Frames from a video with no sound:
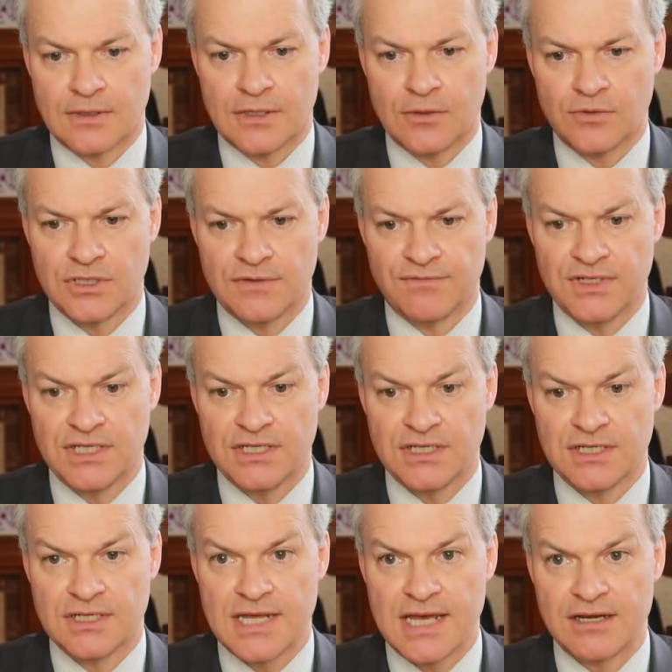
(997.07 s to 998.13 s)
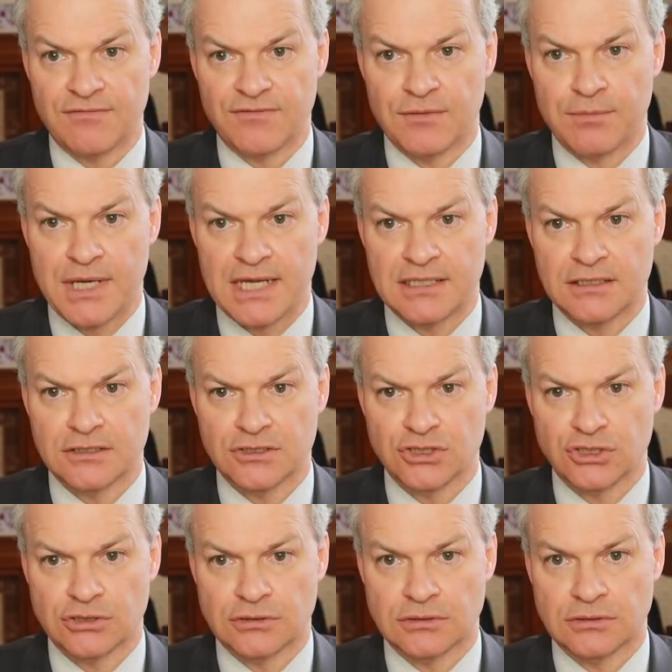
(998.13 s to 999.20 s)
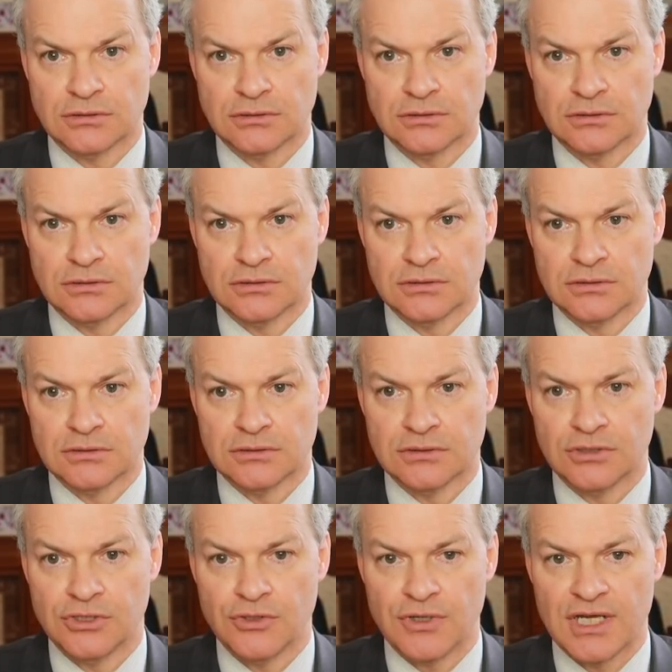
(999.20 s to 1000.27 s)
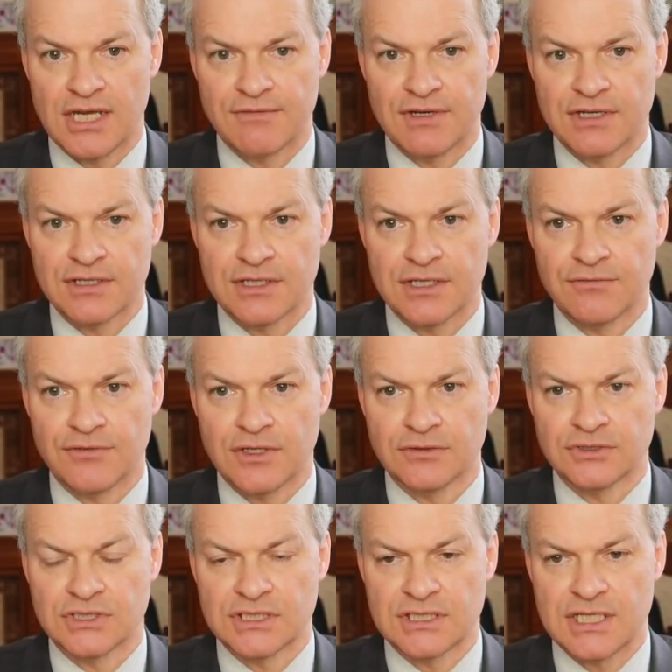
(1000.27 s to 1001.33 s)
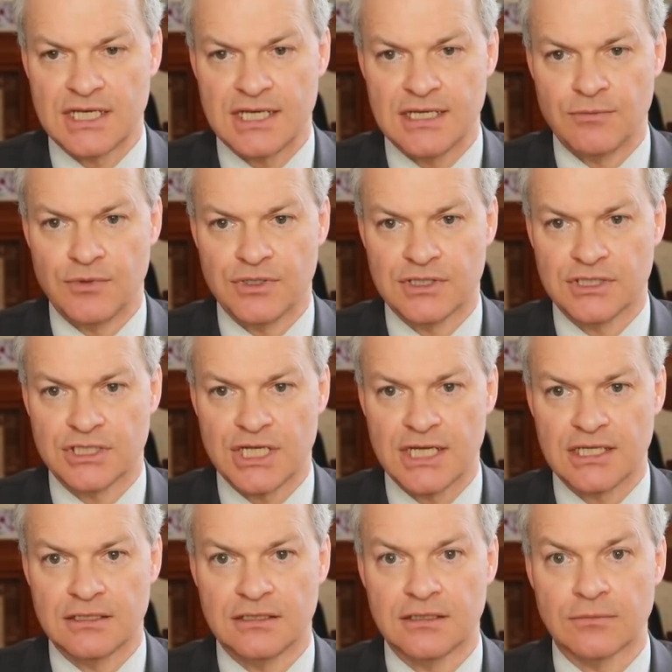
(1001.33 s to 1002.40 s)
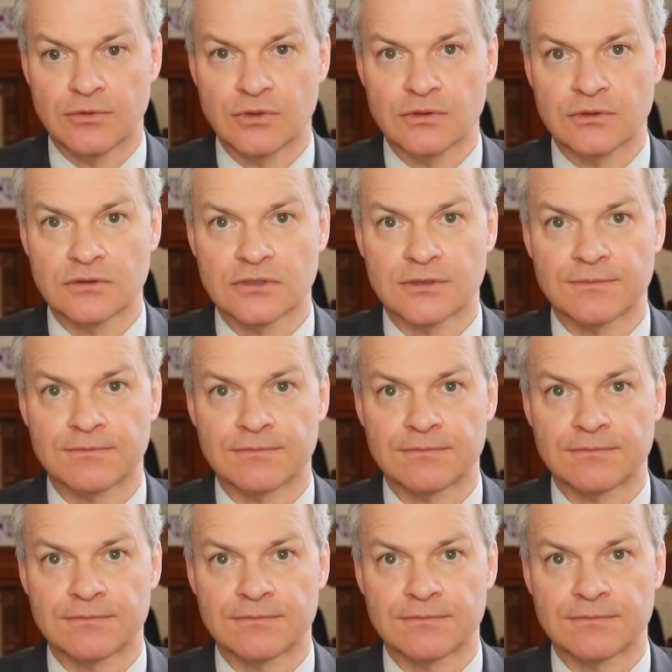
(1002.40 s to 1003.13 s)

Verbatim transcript: I would have needed an N for Benj. Do I have anything in row C with the J doubled?